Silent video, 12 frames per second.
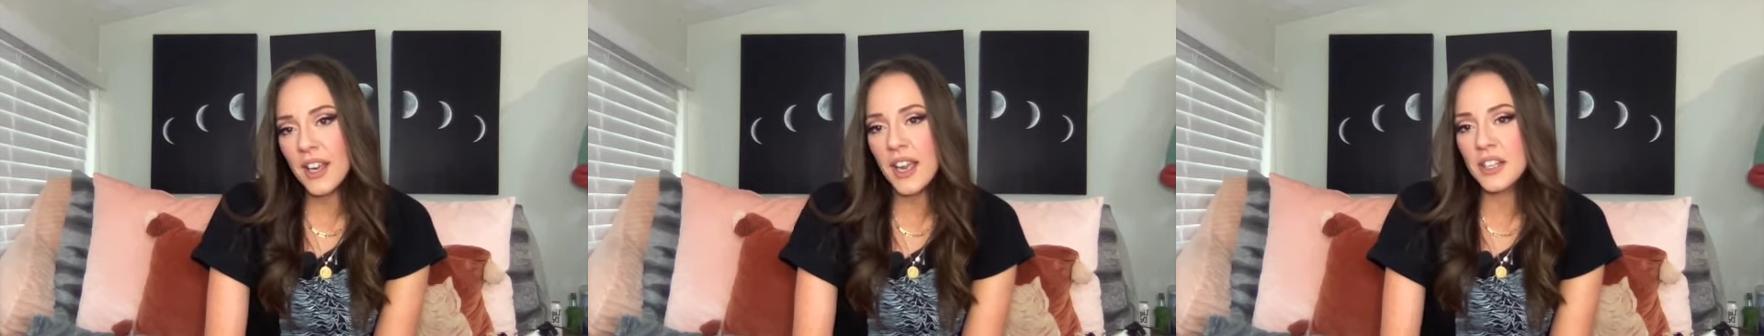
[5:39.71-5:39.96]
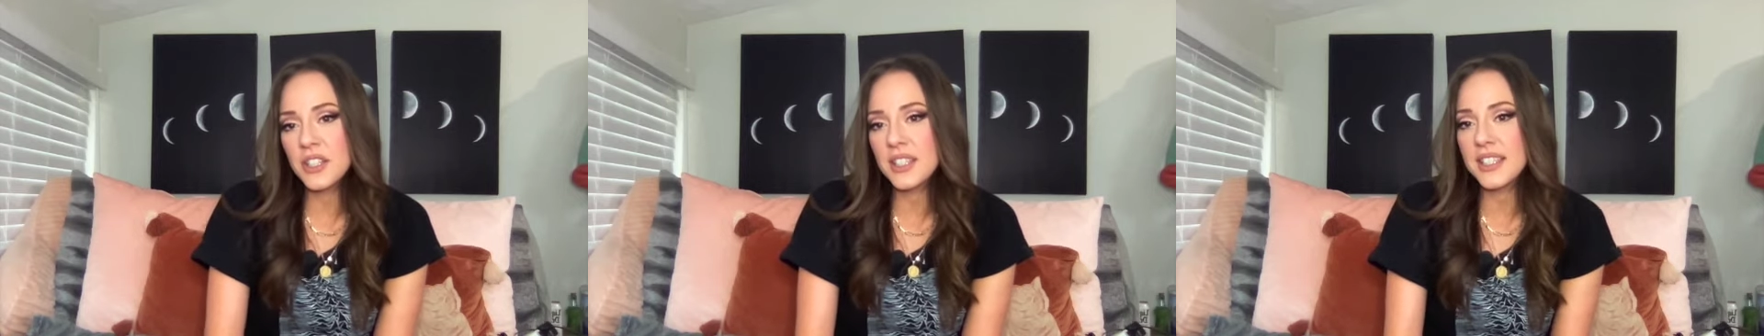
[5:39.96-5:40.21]

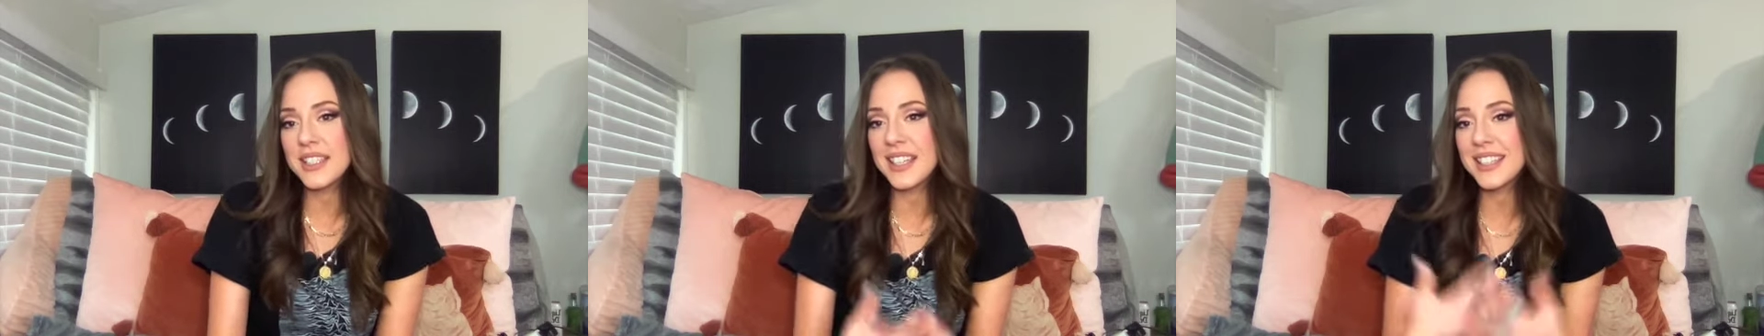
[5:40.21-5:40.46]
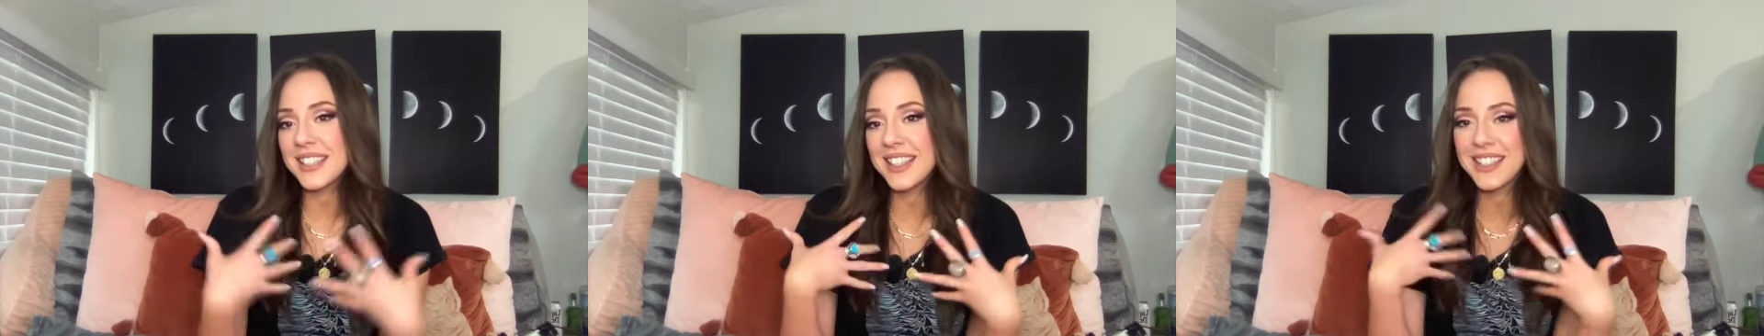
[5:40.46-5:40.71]
I just
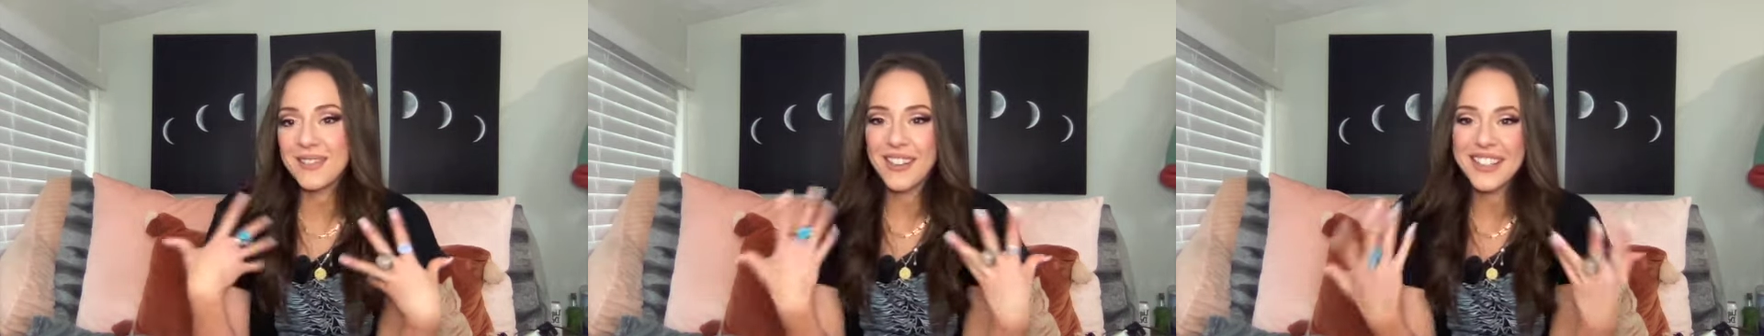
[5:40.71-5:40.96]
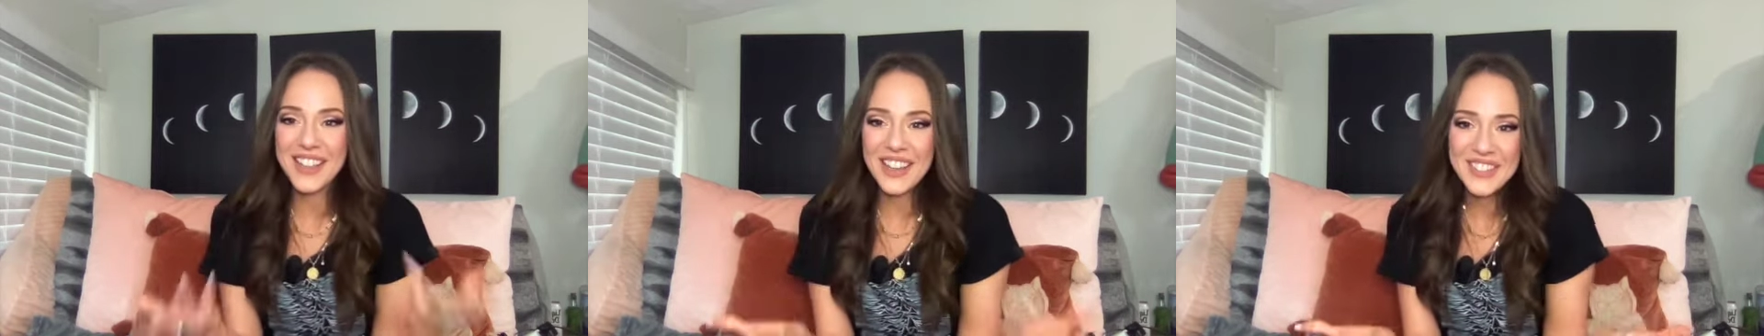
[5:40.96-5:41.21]
distance
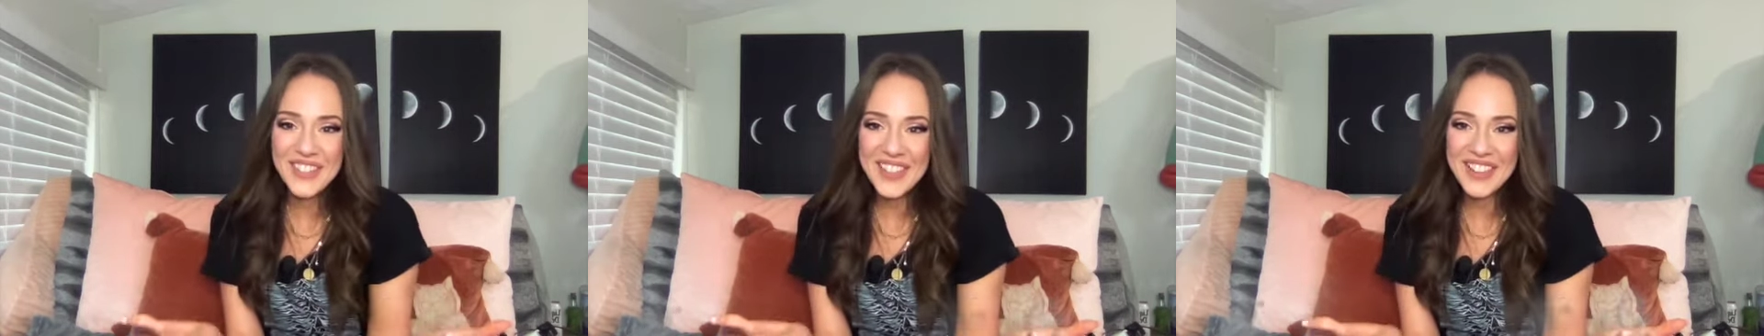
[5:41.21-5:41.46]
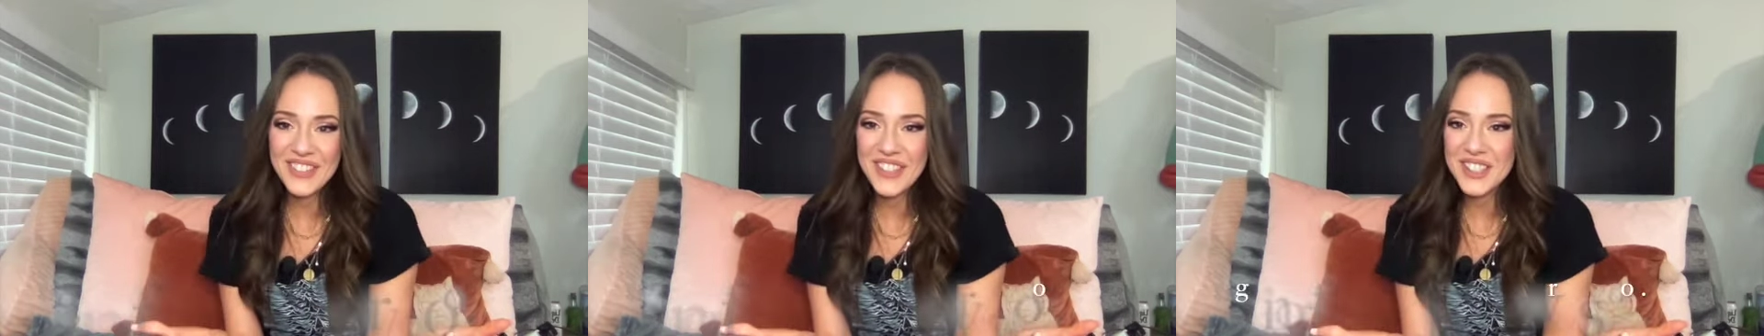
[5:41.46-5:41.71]
myself in
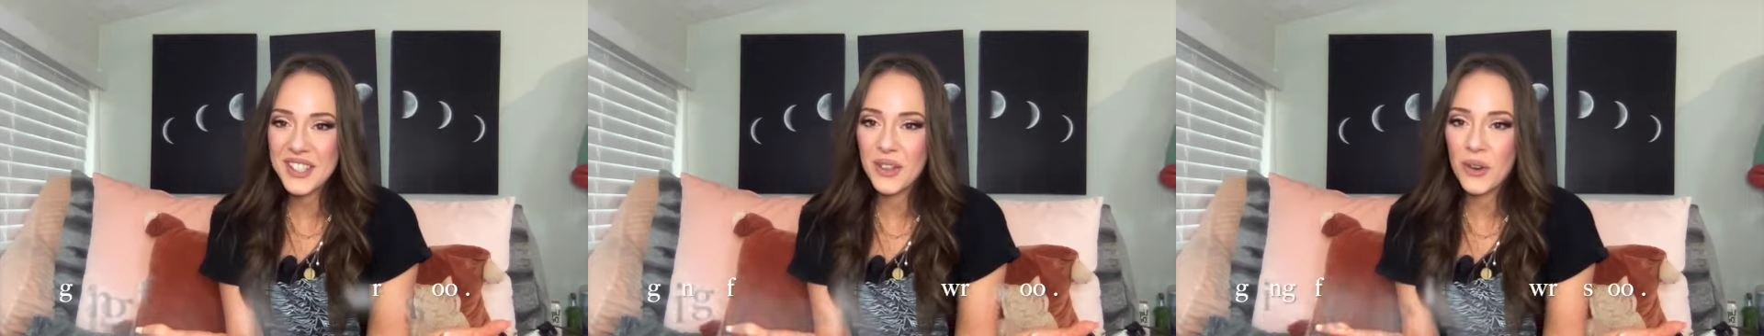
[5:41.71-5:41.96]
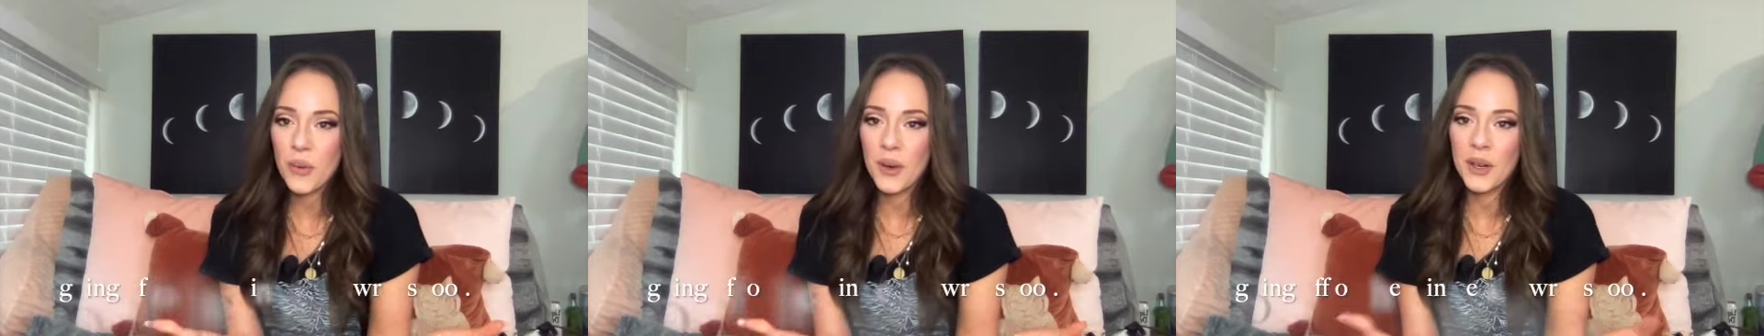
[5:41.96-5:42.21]
the
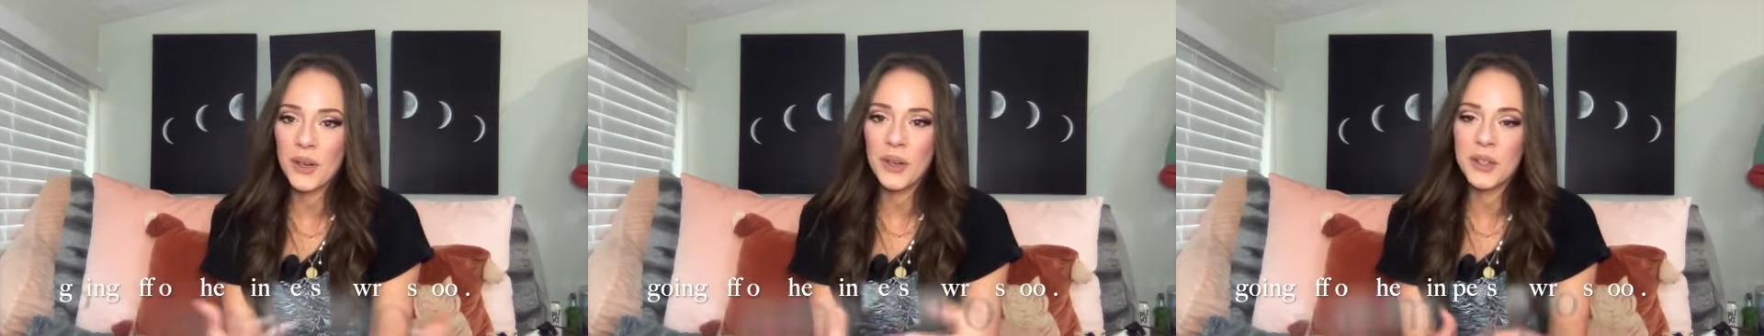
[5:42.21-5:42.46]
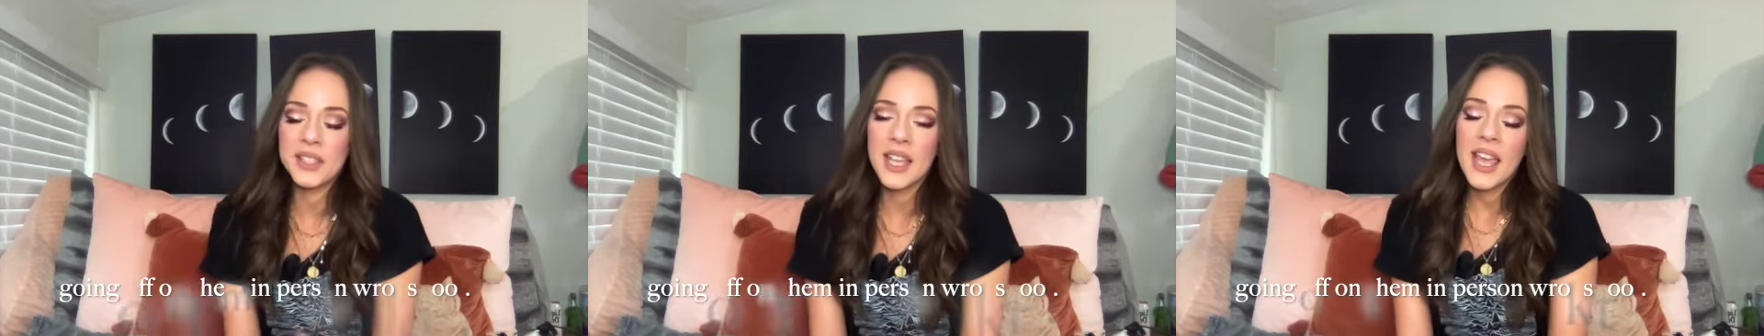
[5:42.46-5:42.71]
physical world,